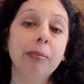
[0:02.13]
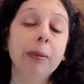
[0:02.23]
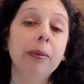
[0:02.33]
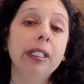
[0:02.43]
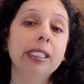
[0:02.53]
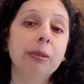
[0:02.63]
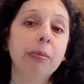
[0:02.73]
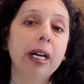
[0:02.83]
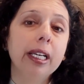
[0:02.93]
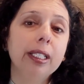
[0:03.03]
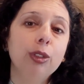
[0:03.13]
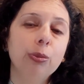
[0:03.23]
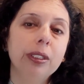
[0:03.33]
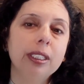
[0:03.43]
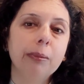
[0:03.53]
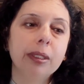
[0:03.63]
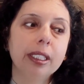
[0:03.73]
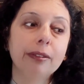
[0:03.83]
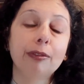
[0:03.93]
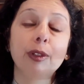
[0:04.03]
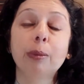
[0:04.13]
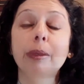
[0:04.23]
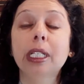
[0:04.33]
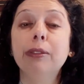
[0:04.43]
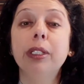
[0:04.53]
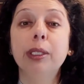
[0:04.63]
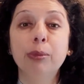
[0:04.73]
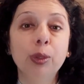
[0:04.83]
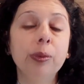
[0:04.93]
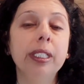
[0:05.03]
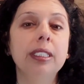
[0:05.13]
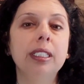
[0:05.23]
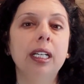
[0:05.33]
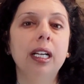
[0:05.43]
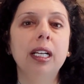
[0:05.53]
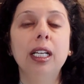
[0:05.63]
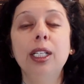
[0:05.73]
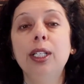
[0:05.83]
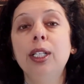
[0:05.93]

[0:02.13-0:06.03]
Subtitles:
People aspire to be something, from becoming a movie star